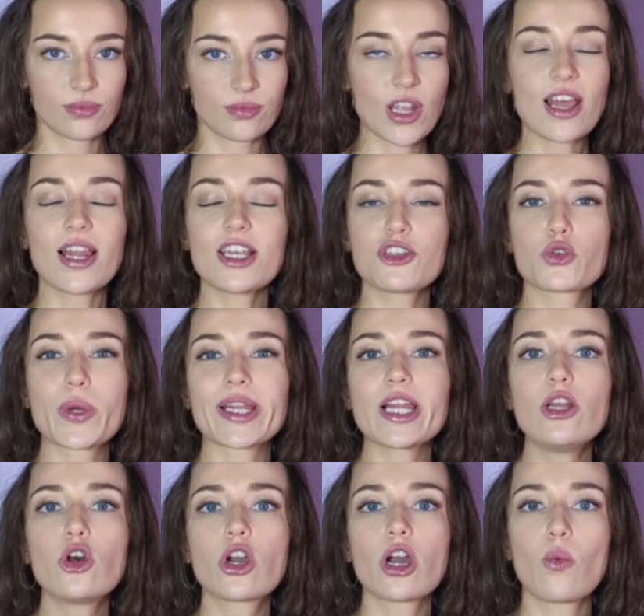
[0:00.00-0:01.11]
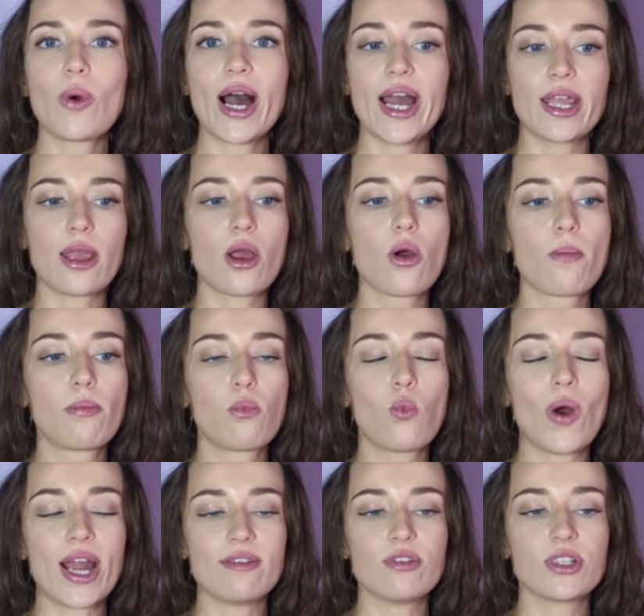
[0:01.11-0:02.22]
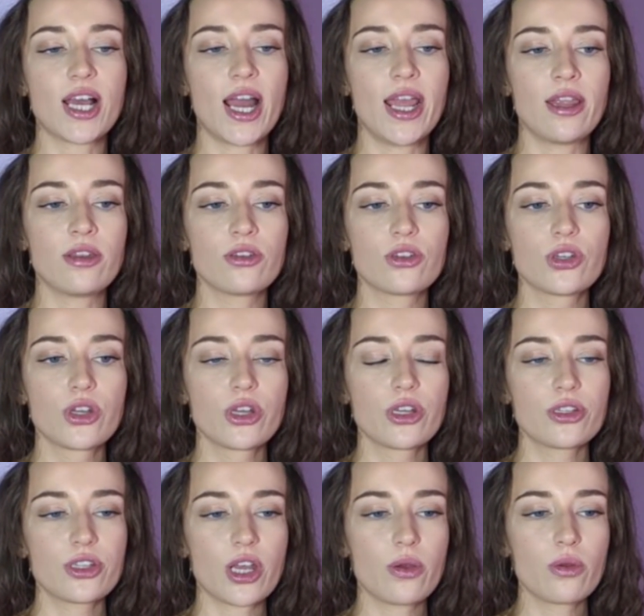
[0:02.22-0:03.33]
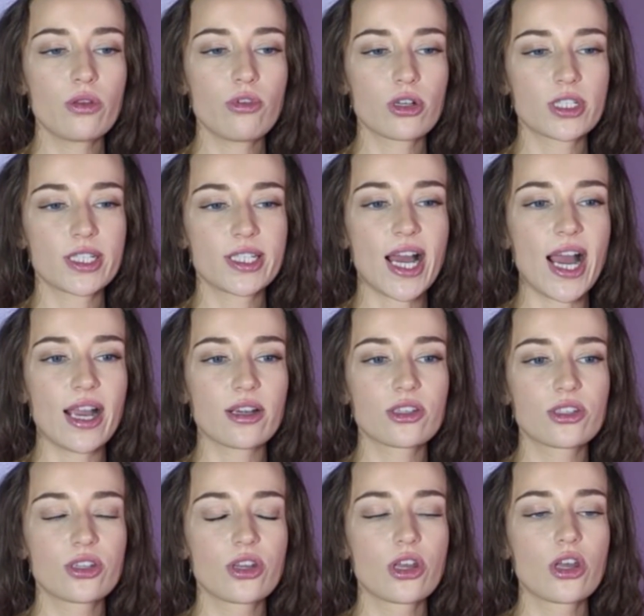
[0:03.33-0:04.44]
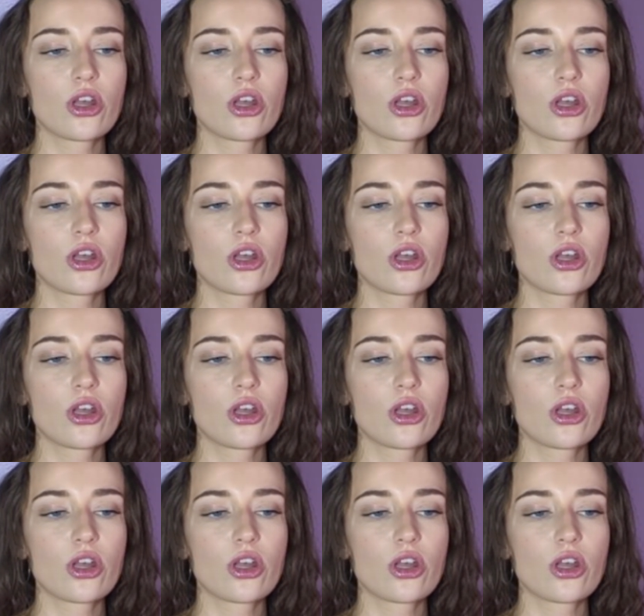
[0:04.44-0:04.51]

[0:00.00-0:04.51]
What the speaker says: Let's just quickly look at why white resigned. So the rook's attacked.